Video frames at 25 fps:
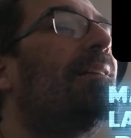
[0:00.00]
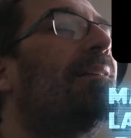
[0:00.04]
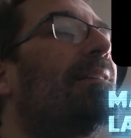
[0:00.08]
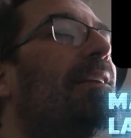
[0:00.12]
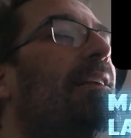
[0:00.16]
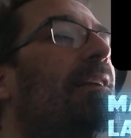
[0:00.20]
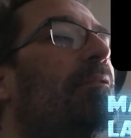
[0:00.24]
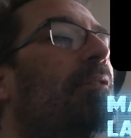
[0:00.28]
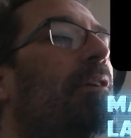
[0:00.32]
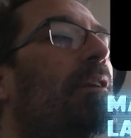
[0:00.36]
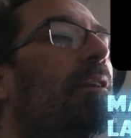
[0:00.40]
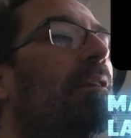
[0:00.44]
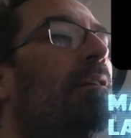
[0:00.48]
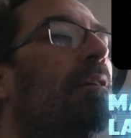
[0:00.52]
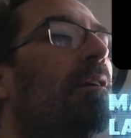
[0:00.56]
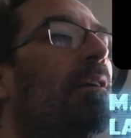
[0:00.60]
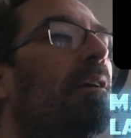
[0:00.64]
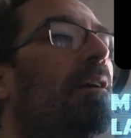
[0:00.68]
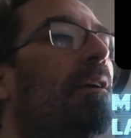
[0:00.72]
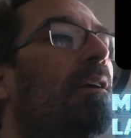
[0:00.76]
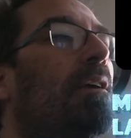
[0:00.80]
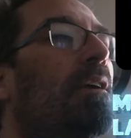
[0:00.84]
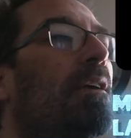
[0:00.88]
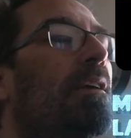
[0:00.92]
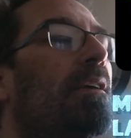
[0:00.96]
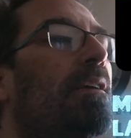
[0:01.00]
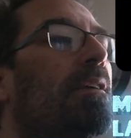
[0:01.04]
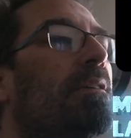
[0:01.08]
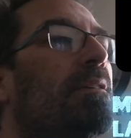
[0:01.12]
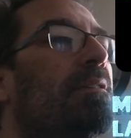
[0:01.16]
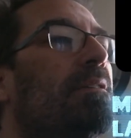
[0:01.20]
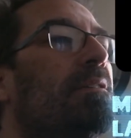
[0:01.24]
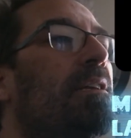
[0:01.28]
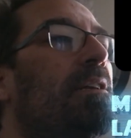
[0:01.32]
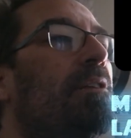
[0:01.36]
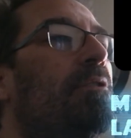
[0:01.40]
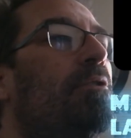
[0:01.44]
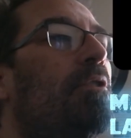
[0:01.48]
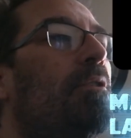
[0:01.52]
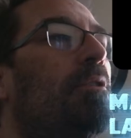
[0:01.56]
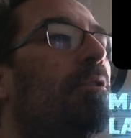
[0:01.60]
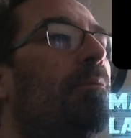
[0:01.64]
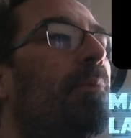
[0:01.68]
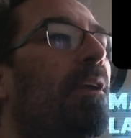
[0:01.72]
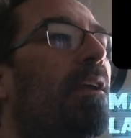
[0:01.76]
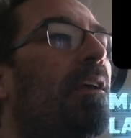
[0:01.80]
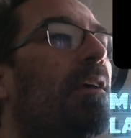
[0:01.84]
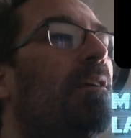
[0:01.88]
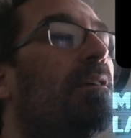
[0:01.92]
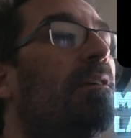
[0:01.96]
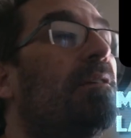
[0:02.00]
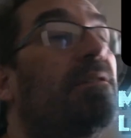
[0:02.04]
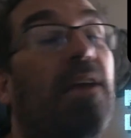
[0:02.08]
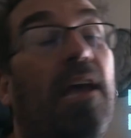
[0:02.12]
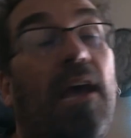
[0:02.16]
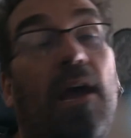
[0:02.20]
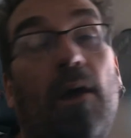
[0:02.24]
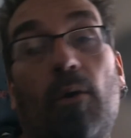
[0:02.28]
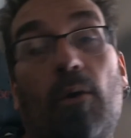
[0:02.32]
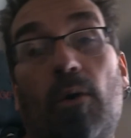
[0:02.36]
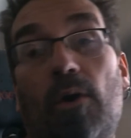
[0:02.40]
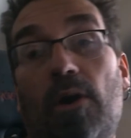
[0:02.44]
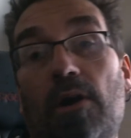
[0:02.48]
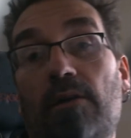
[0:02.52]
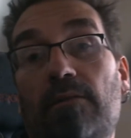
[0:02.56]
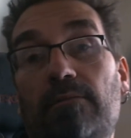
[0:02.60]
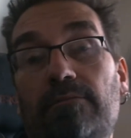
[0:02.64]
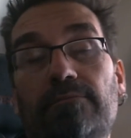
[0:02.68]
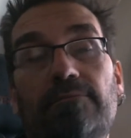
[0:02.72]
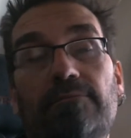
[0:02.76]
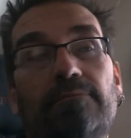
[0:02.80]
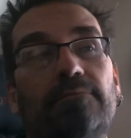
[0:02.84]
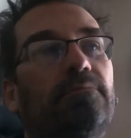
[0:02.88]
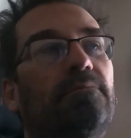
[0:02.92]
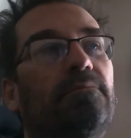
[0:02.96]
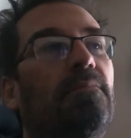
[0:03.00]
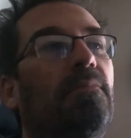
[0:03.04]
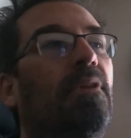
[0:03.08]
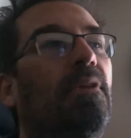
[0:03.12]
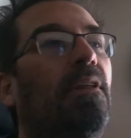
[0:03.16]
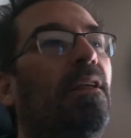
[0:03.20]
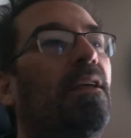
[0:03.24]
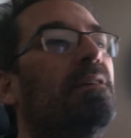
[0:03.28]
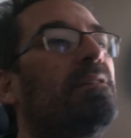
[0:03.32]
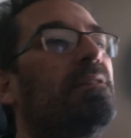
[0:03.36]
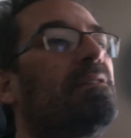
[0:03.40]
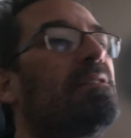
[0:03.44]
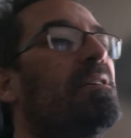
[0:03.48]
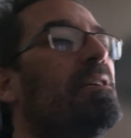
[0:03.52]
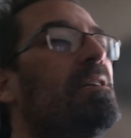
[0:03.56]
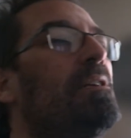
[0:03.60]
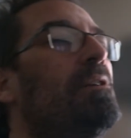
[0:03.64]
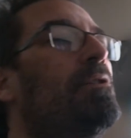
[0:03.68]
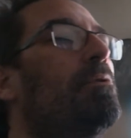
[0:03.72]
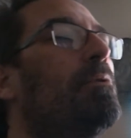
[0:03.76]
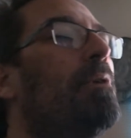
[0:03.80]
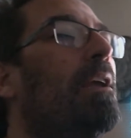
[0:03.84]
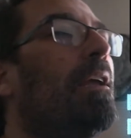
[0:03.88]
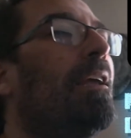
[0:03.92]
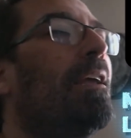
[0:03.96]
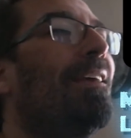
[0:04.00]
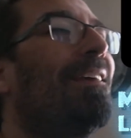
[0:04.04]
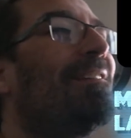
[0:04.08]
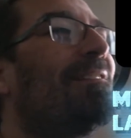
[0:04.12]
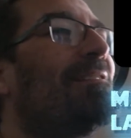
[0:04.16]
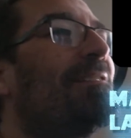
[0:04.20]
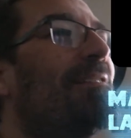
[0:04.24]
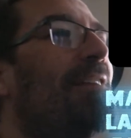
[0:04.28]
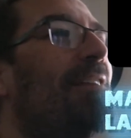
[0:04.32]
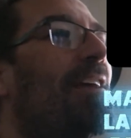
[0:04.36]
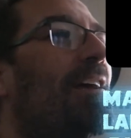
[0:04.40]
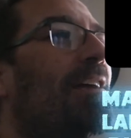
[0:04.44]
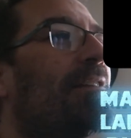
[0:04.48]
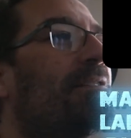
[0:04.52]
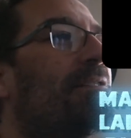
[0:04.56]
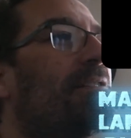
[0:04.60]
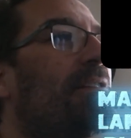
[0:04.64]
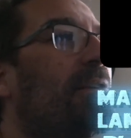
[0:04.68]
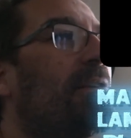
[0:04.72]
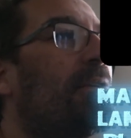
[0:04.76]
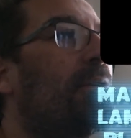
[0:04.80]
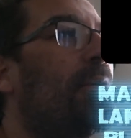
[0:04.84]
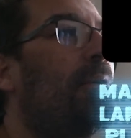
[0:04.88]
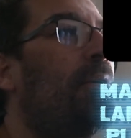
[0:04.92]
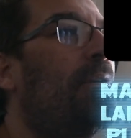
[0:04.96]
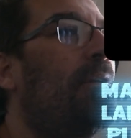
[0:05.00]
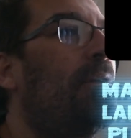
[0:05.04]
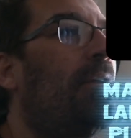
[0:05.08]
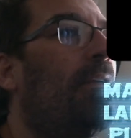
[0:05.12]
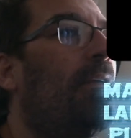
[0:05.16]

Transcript: even centered because our centering is not centered.